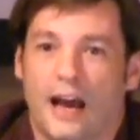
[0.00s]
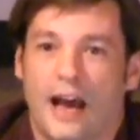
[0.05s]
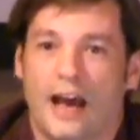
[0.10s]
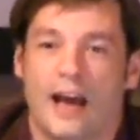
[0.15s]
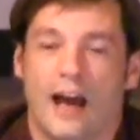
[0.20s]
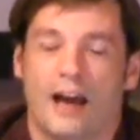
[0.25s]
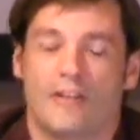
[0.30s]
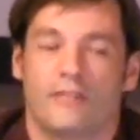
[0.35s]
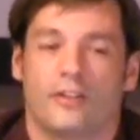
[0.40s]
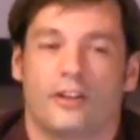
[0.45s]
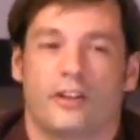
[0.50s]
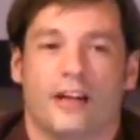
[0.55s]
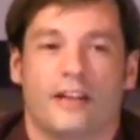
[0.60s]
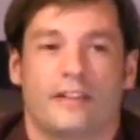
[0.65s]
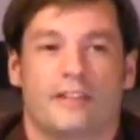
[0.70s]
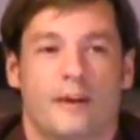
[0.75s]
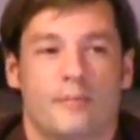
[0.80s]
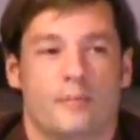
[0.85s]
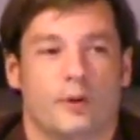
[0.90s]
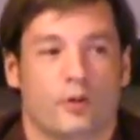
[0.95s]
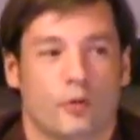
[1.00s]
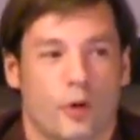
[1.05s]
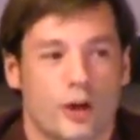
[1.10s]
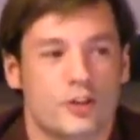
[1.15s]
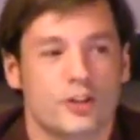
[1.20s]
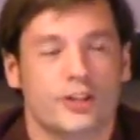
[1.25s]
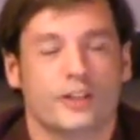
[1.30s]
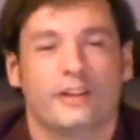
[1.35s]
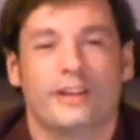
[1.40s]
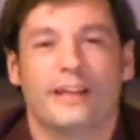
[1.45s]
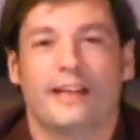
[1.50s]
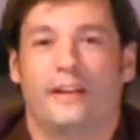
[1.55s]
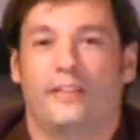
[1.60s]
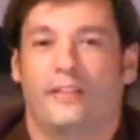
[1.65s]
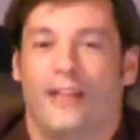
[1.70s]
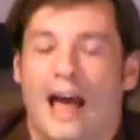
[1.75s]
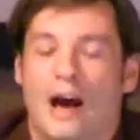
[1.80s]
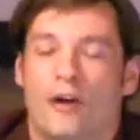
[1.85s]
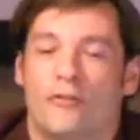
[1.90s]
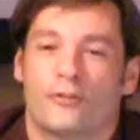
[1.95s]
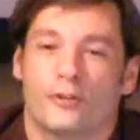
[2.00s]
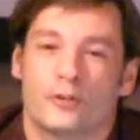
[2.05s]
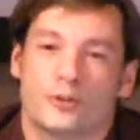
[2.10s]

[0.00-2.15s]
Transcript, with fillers: I, I, feel like they begrudgingly allow